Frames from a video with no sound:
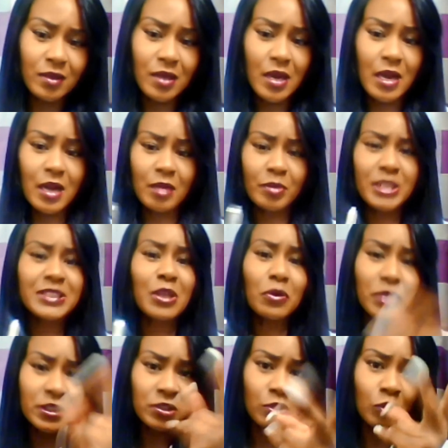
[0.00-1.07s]
It's
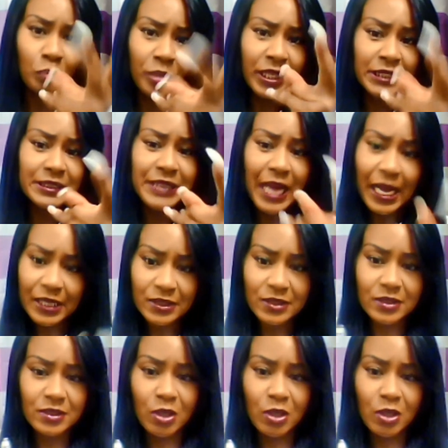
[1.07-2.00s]
only two bit sizes.